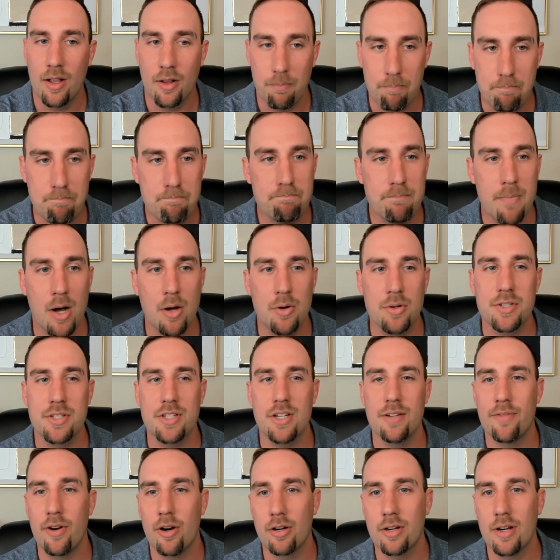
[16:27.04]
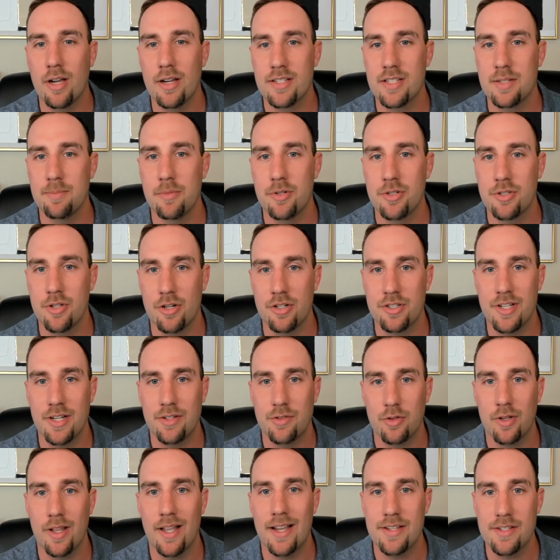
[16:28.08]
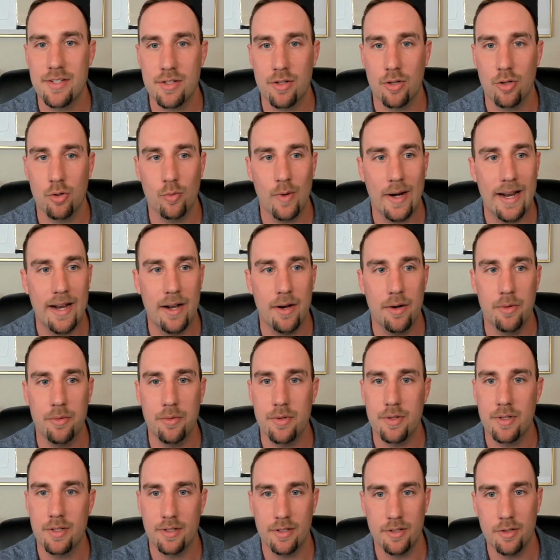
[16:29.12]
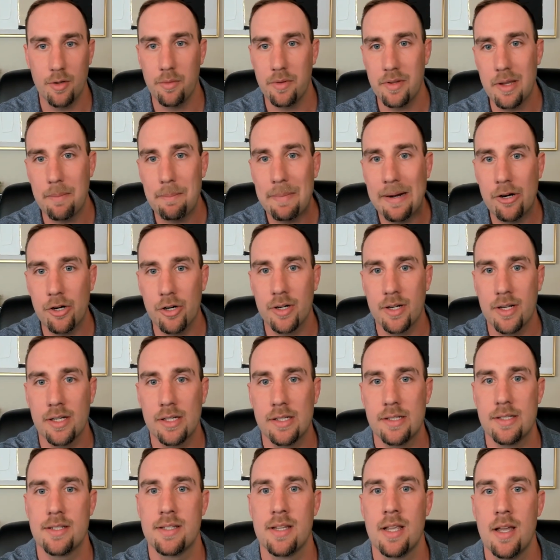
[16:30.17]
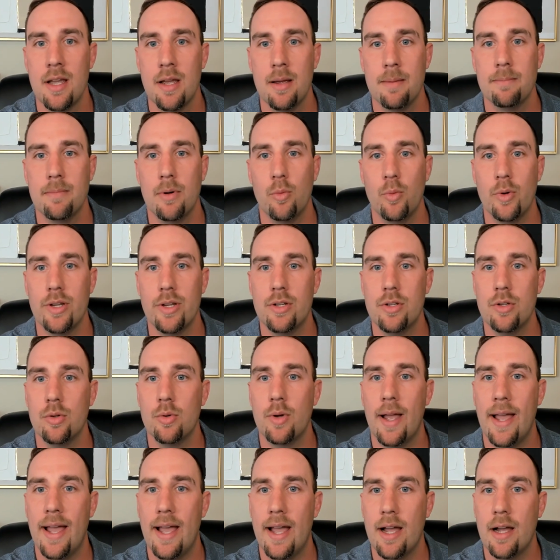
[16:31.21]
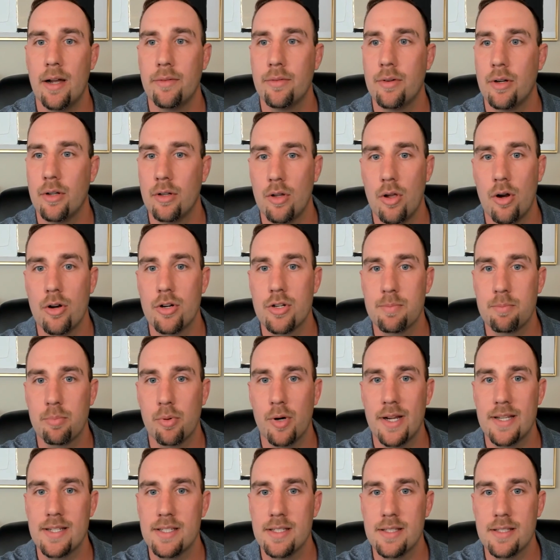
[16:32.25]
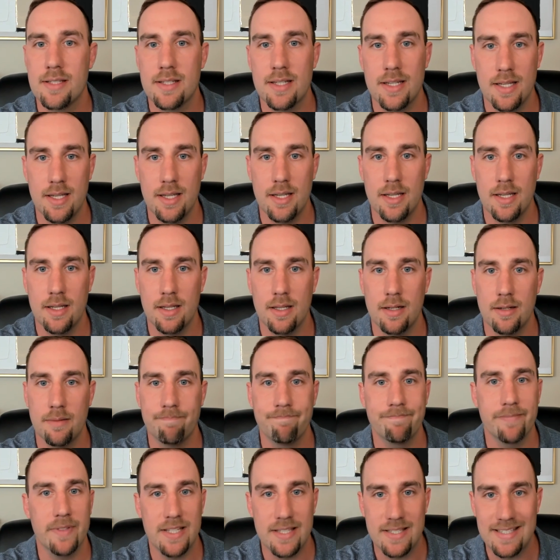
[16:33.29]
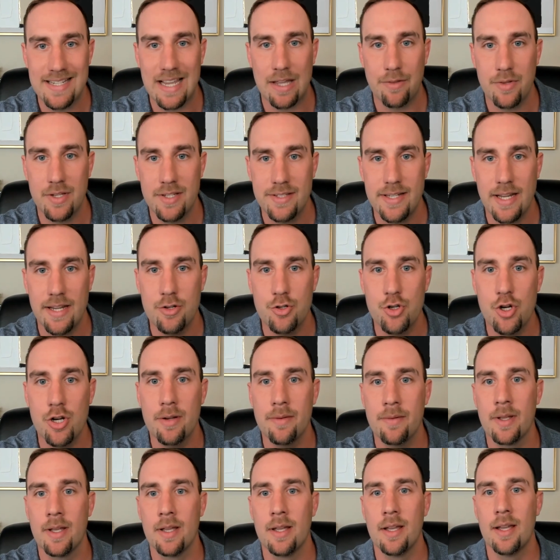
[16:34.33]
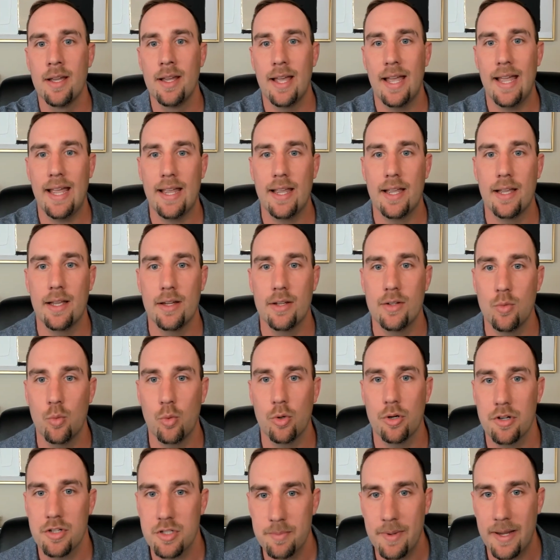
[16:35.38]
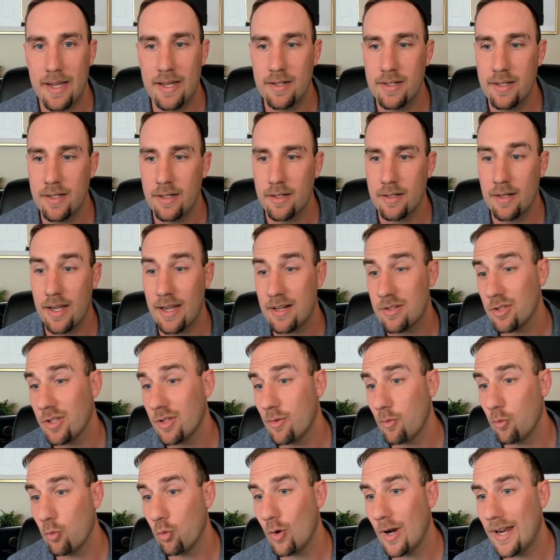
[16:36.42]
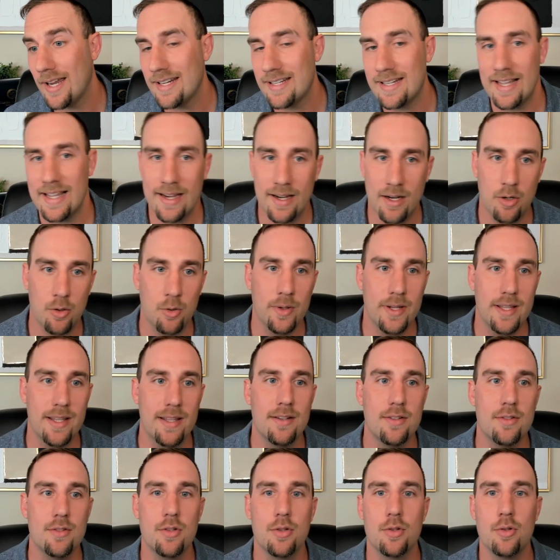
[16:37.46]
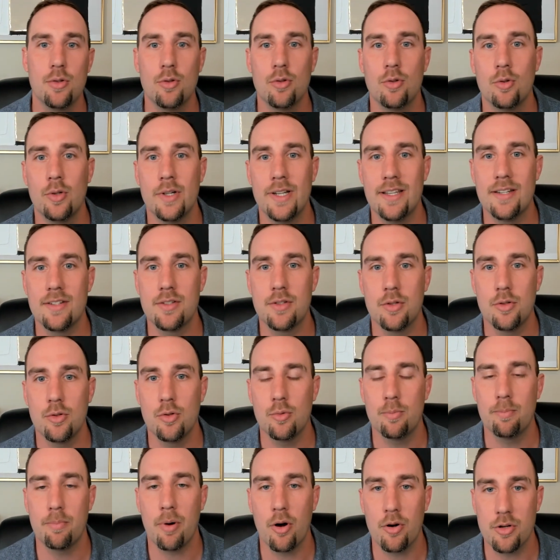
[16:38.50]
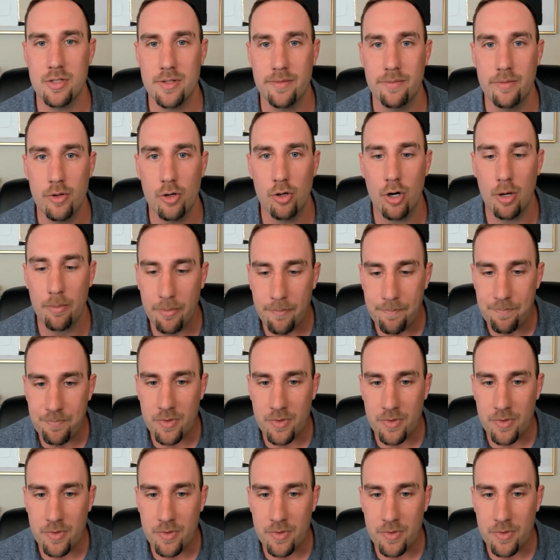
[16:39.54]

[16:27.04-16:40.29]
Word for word: Most of our customers are centralized around, you know, the Americas, but we do have a large presence in, in Southeast Asia and we're expanding actually right now into into parts of Europe.